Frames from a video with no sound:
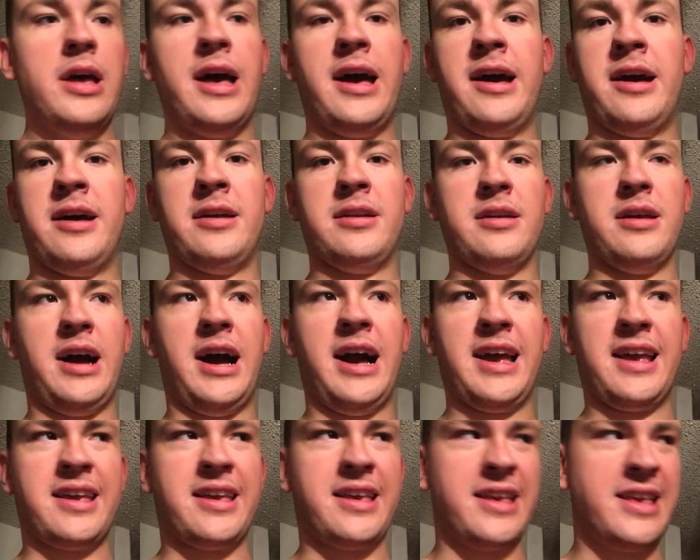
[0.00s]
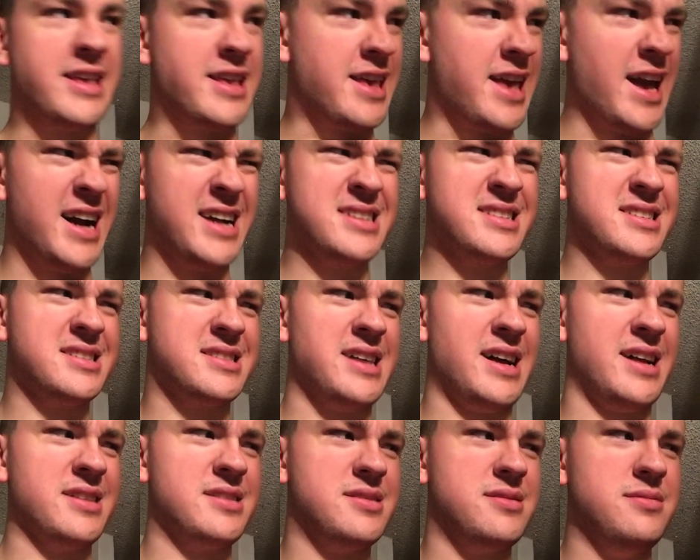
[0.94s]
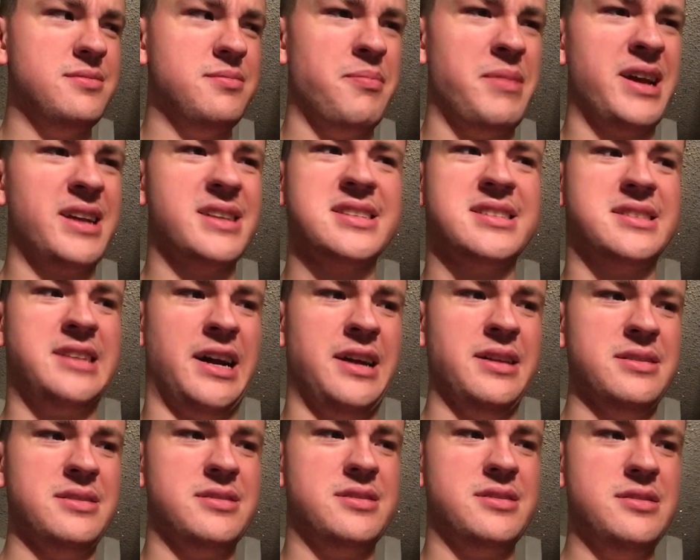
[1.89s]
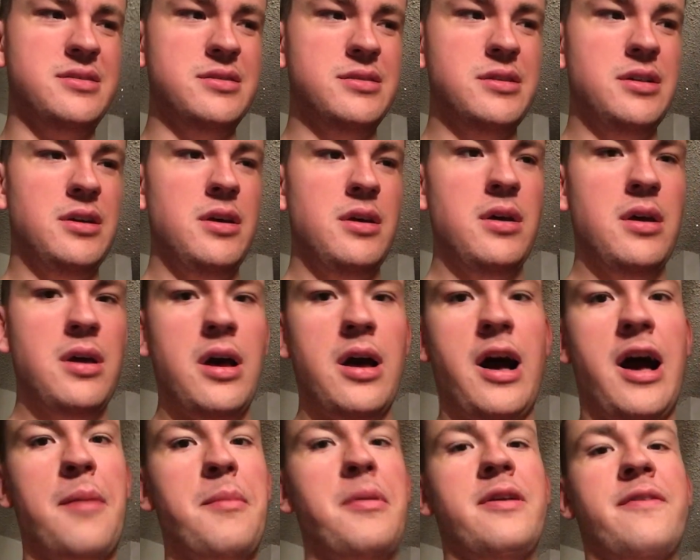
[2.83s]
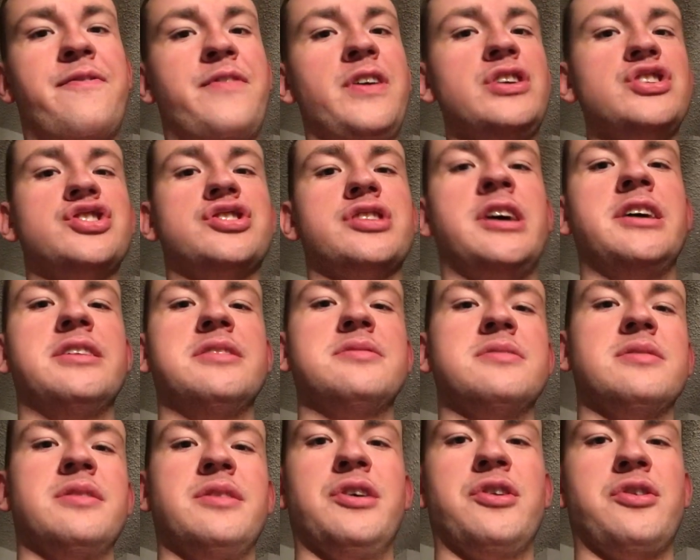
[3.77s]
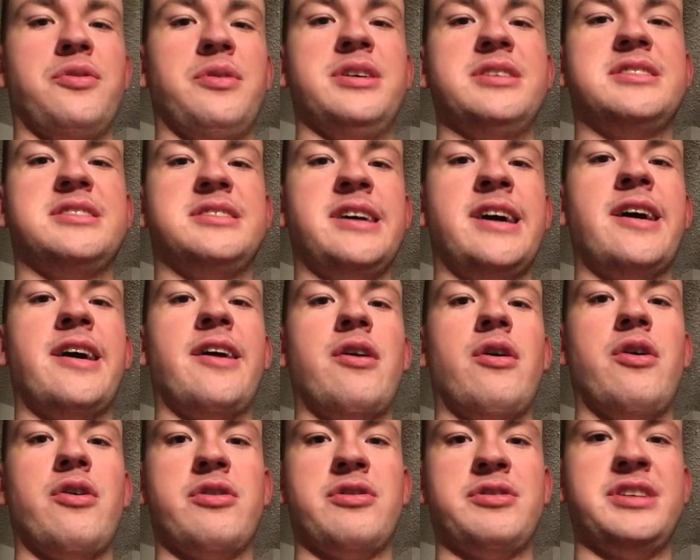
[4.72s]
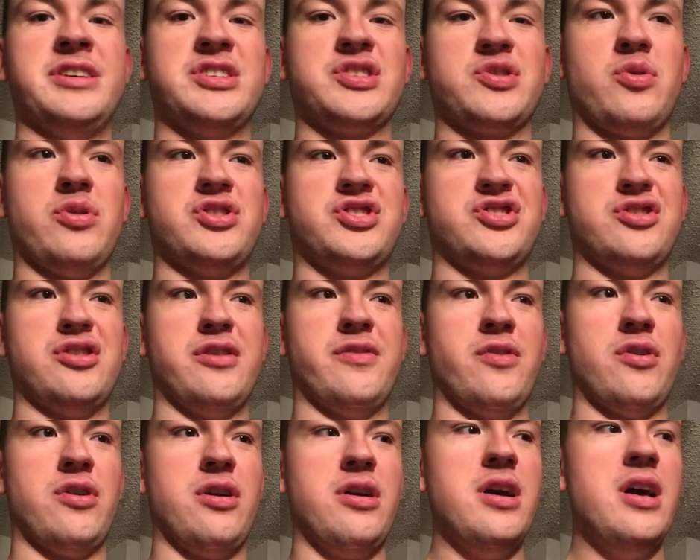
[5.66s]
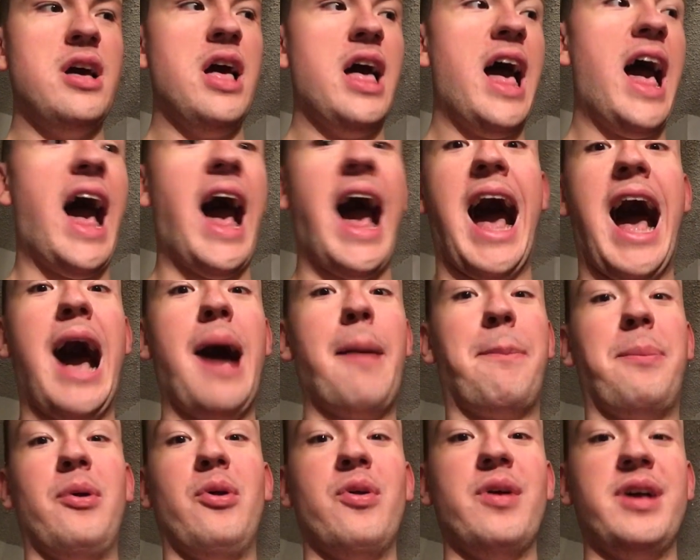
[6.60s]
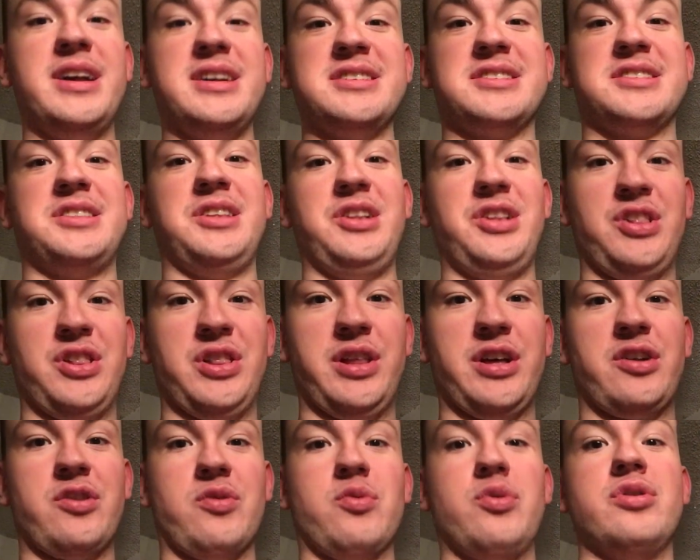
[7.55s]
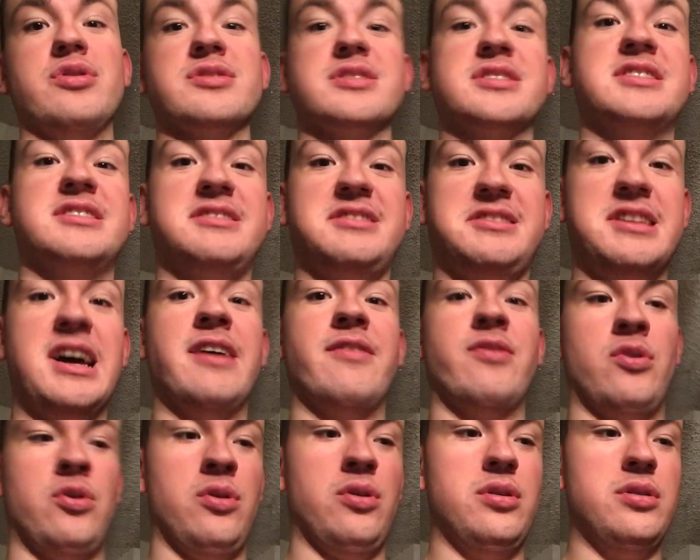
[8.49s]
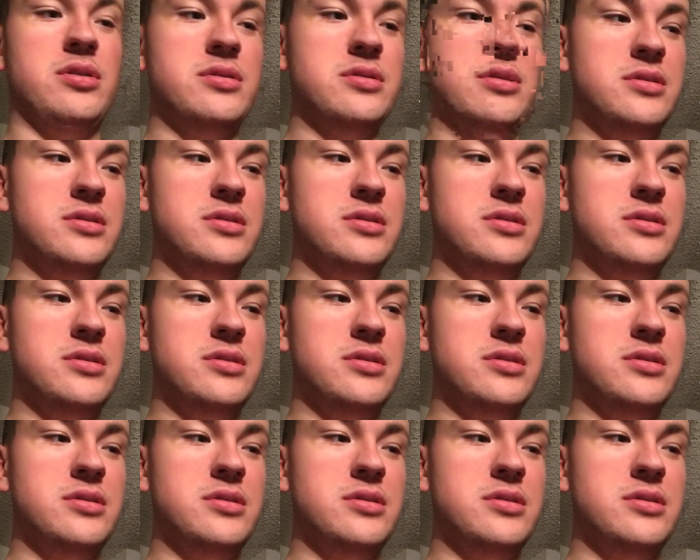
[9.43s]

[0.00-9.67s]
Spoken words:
And I guess that makes sense. I mean, Fish Titan literally said on her Discord server, Apple is the literal devil.